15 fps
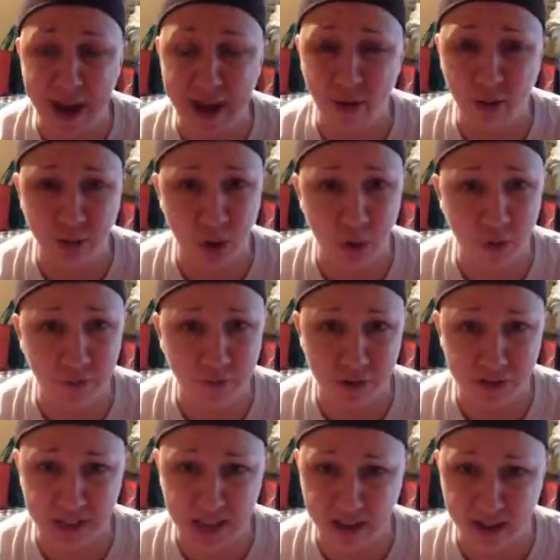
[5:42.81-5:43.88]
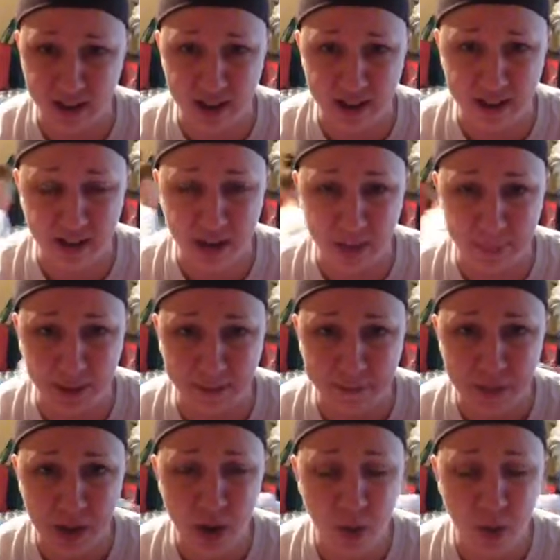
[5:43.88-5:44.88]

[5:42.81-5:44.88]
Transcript: I don't know if there's like an incoming.